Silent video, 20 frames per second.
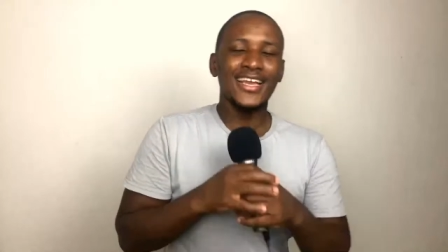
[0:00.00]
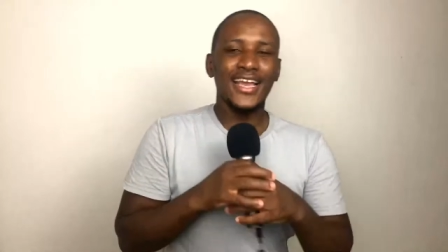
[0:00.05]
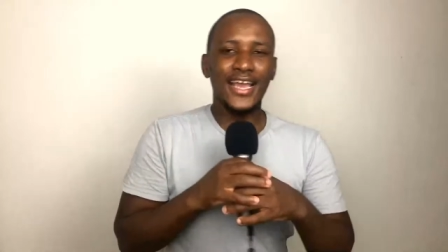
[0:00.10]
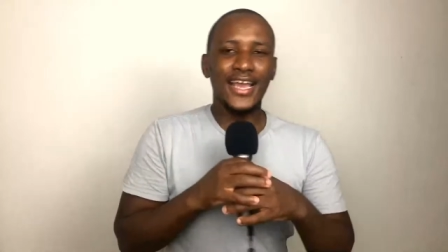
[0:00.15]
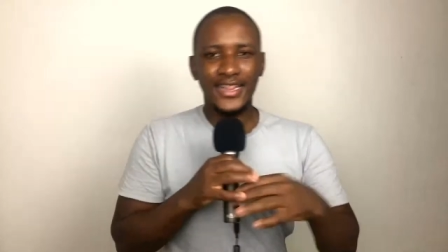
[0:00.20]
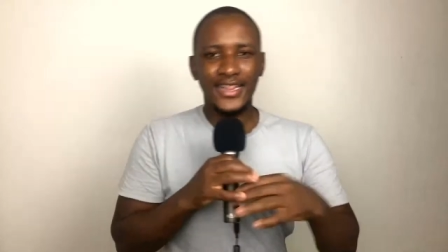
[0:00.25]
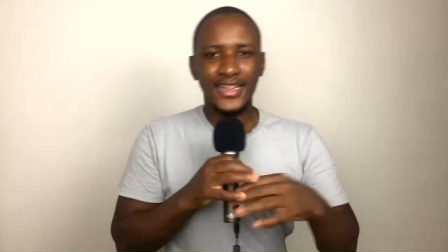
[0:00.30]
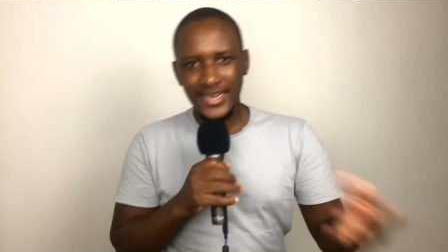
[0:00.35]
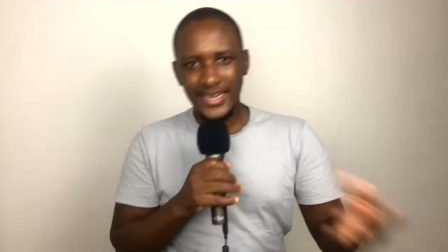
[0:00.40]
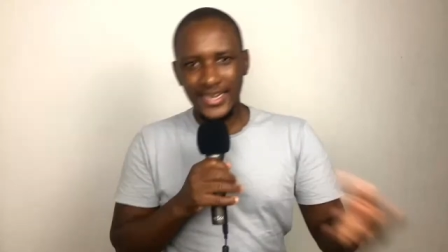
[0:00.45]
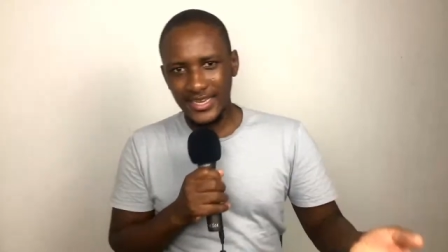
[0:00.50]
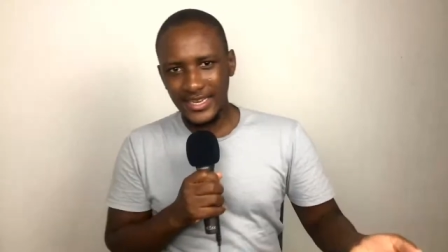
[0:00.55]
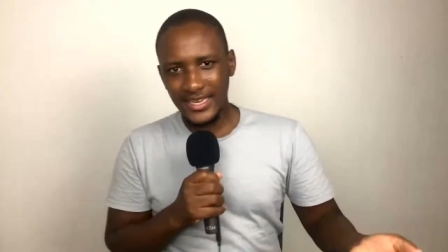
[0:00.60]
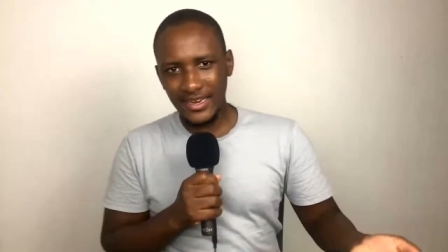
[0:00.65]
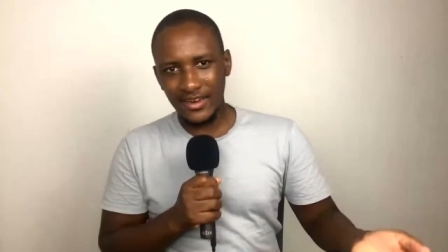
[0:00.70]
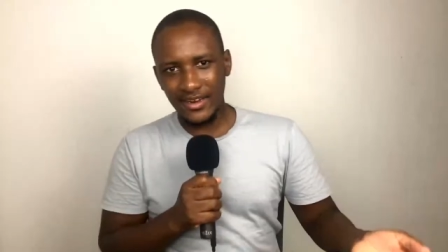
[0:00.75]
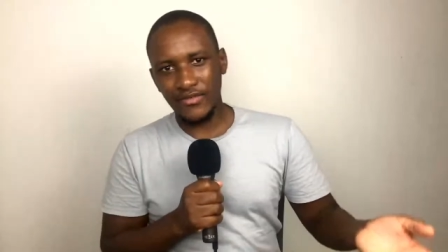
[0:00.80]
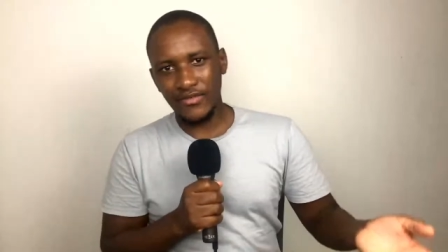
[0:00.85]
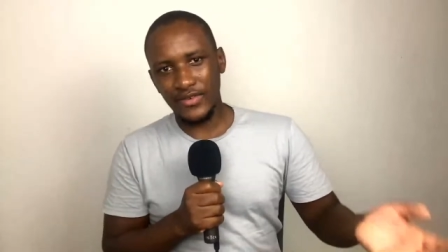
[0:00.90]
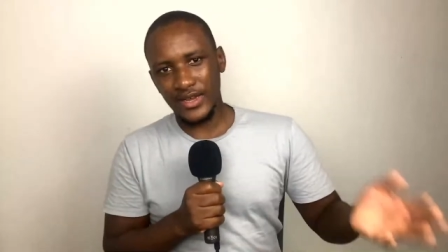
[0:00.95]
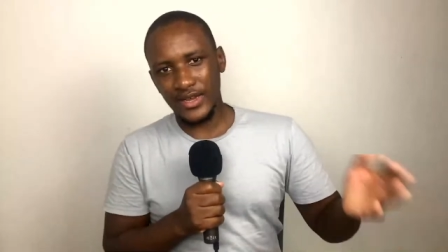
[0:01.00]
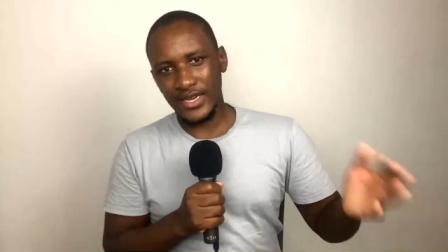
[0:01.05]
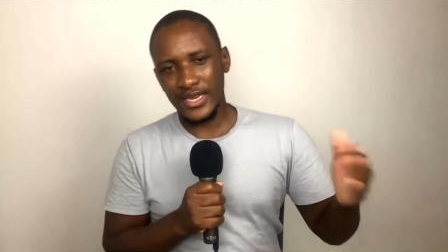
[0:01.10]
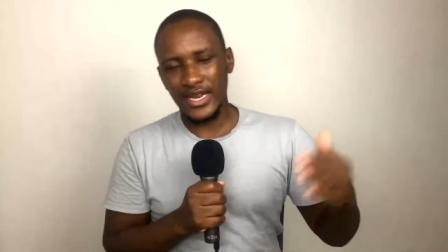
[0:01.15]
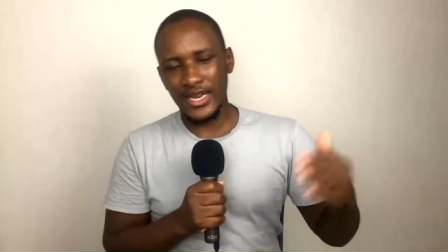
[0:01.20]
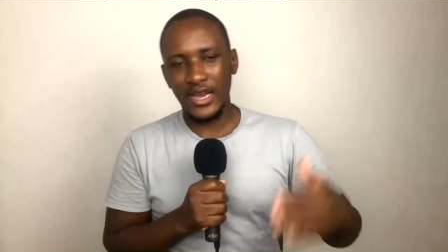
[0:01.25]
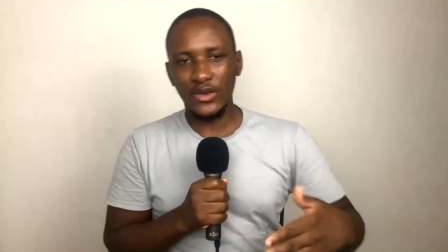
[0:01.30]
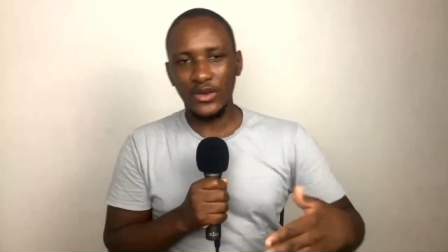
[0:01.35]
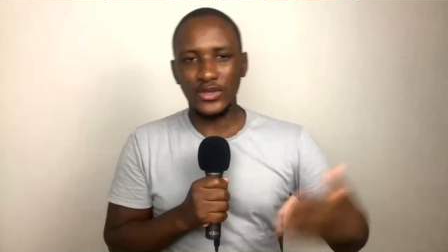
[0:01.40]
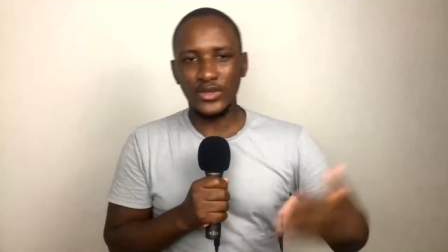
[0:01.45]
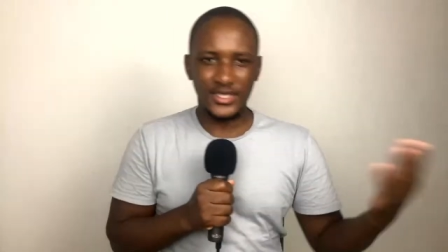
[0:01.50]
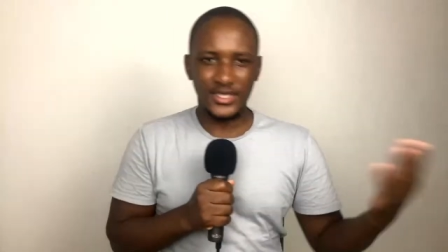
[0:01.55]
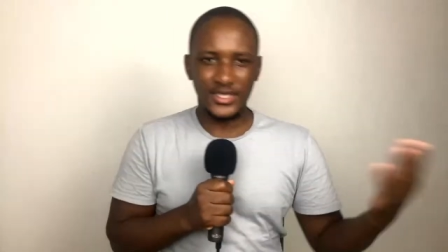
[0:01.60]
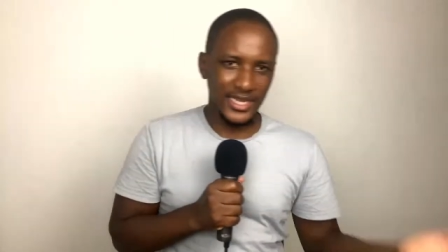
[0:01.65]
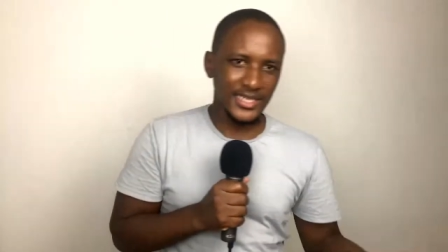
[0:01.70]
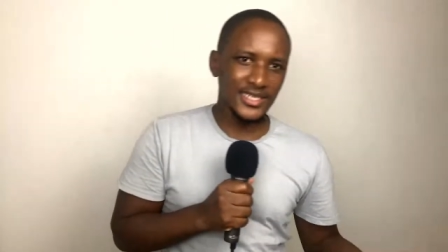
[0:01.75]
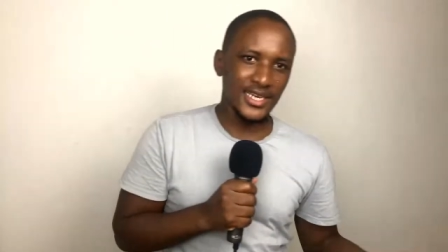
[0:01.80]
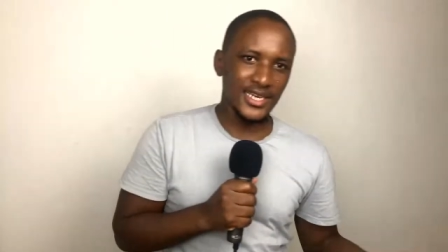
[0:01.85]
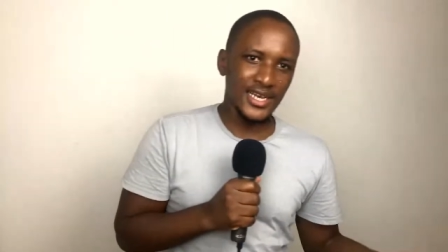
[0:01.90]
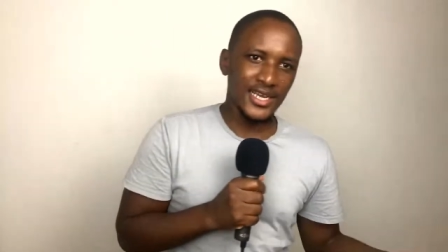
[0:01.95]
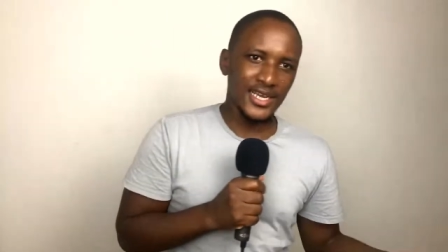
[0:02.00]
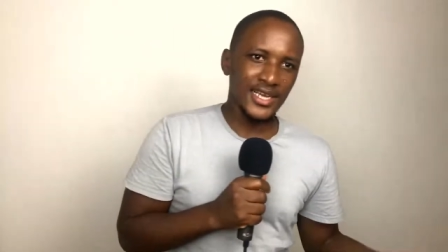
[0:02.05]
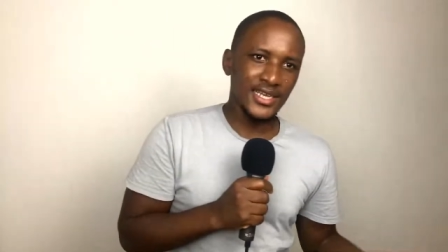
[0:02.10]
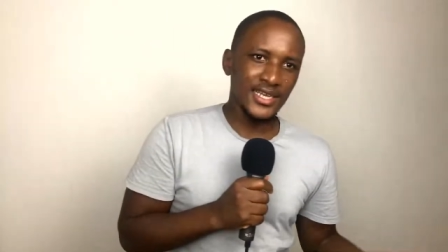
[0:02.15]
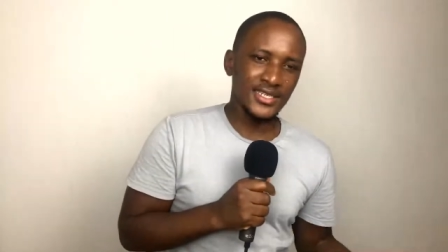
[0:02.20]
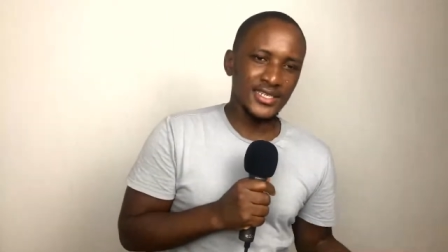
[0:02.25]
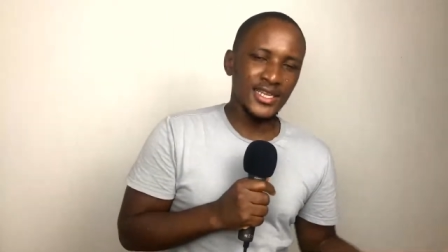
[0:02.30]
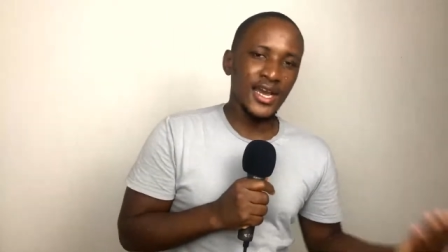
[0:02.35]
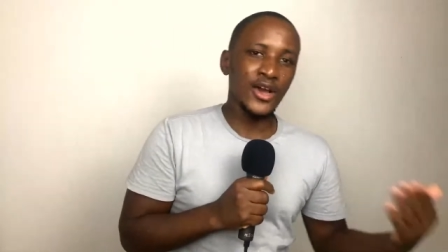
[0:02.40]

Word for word: and then he delivered now he's starting against